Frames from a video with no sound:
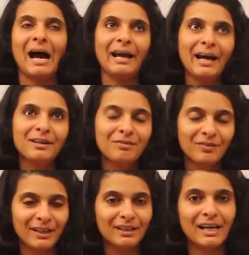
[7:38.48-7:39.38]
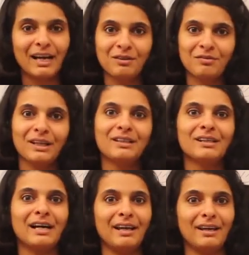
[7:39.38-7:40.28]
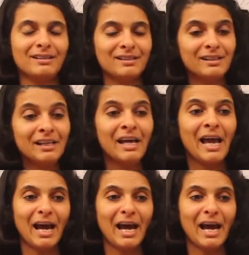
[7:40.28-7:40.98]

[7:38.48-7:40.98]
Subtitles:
I had a friend in IIT,